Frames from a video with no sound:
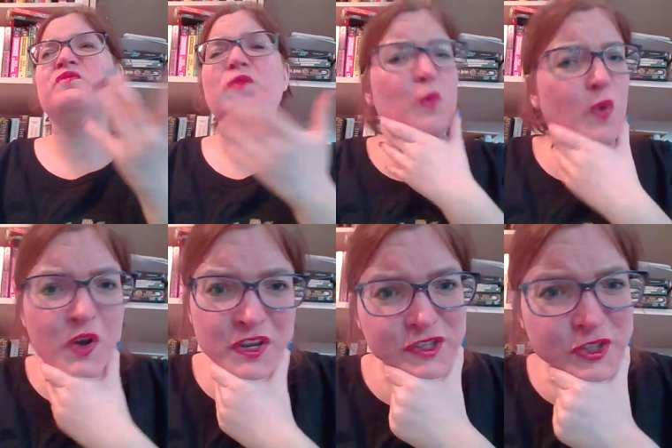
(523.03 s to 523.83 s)

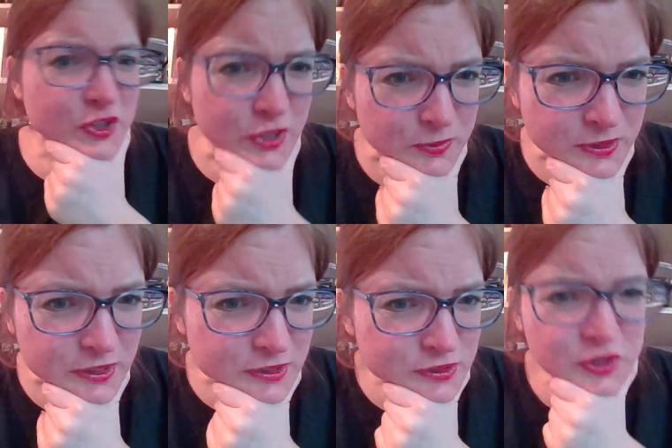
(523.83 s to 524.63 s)
what is a new
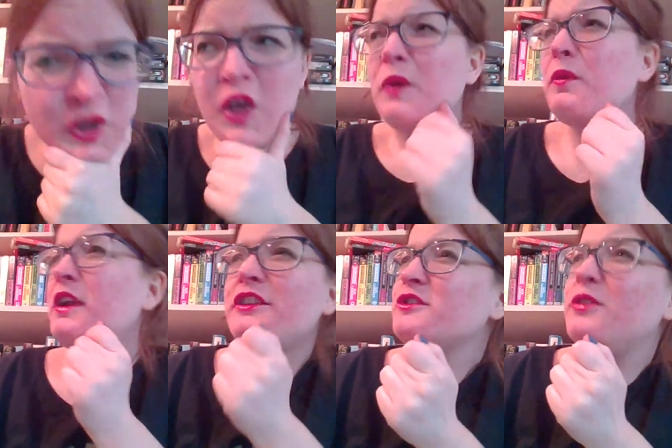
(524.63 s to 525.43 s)
release? What
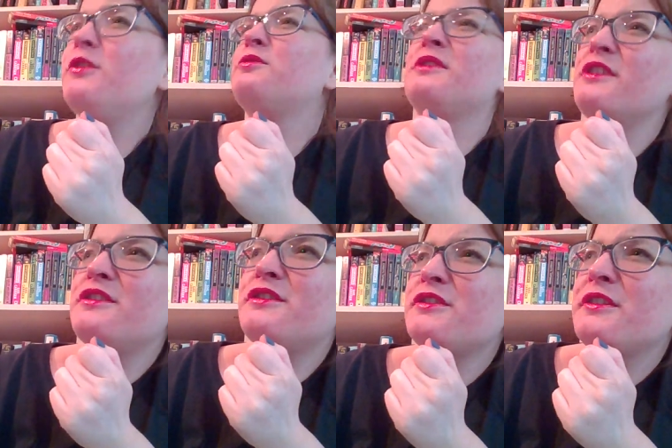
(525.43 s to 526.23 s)
is an old
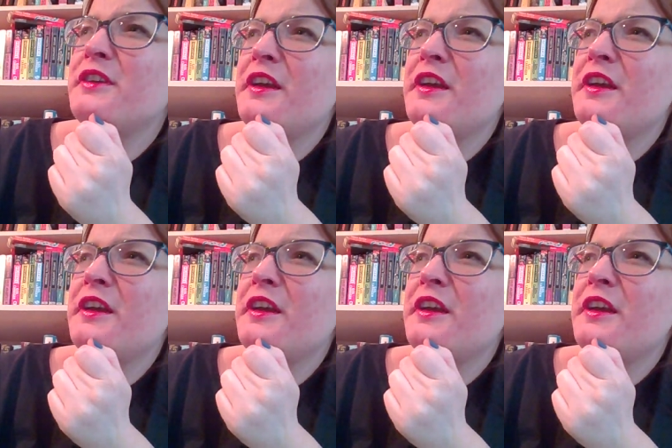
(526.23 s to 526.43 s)
release?